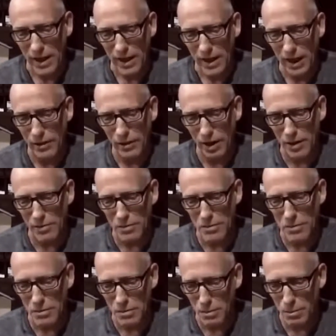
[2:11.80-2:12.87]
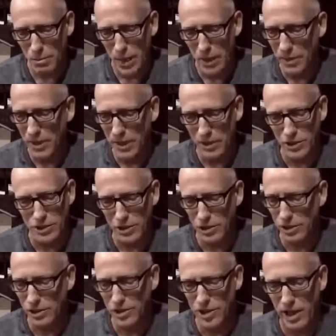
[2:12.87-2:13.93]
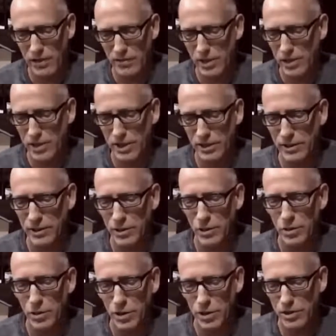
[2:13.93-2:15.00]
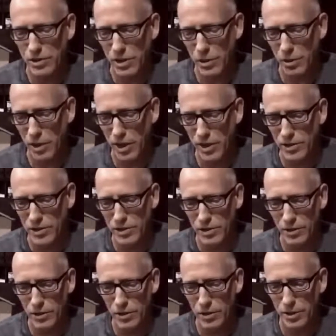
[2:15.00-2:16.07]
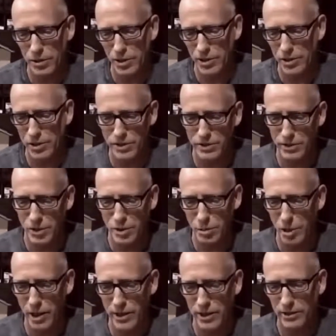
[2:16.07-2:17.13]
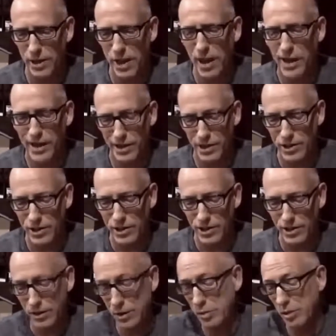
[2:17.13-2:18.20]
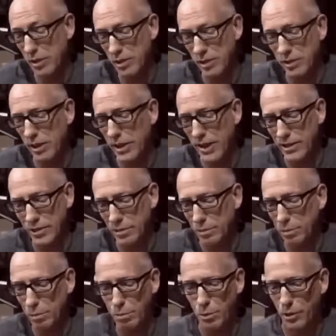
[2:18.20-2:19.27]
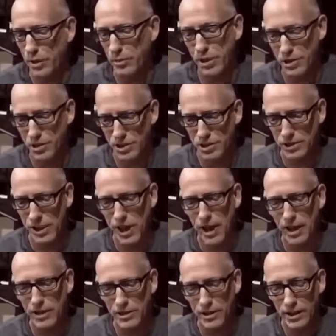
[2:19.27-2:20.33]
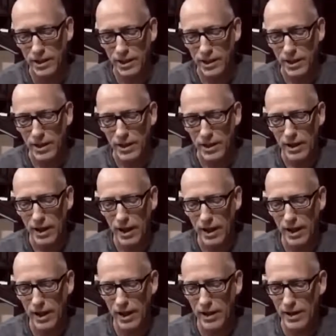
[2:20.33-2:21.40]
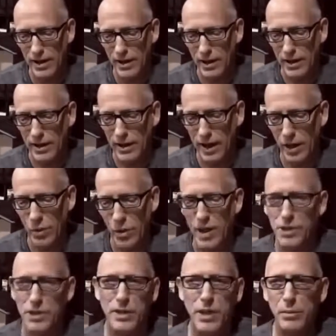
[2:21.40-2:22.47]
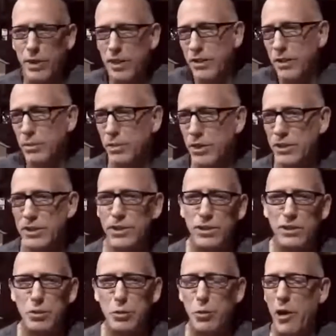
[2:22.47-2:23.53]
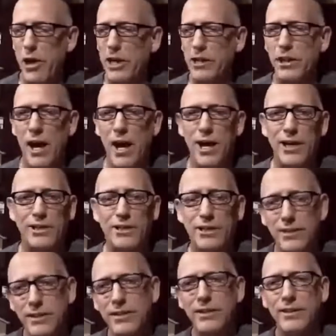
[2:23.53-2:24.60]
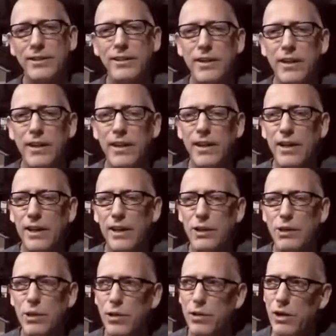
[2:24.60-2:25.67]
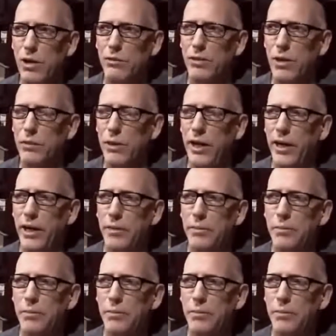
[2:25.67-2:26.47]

And I thought maybe that's just the safest thing to do, because otherwise they're in the business of spreading lies, because political ads are pretty much just lies. And why should they be in the business of spreading lies? So I thought from a